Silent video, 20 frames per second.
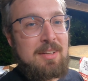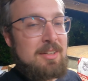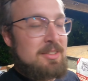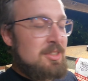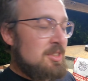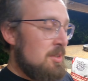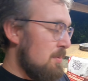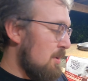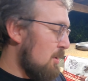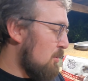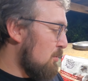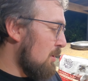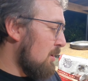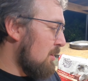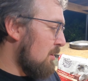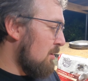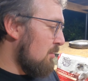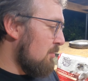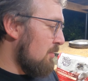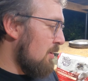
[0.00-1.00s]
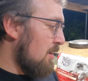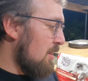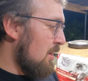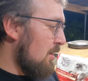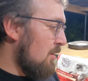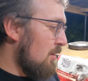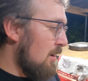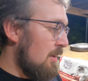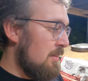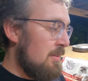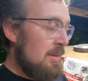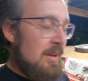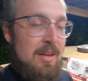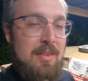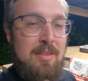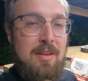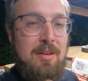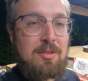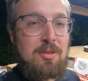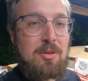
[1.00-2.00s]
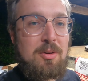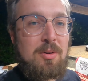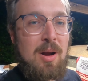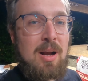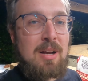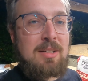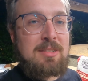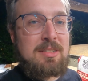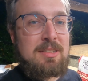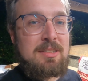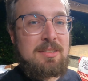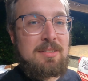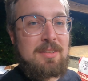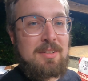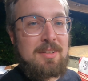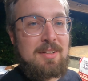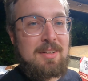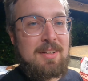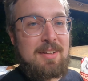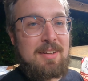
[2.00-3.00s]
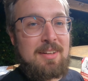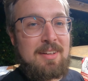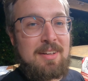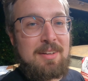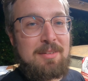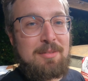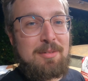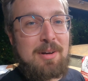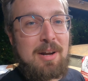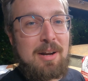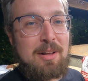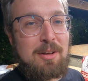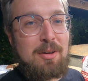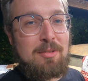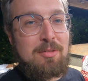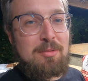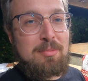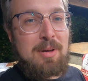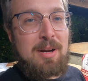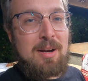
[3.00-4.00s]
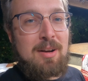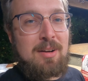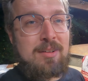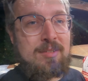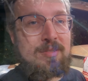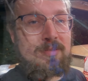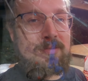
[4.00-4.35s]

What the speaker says: Should be a quick little video. I don't think anything too crazy. And we'll kind of go from there.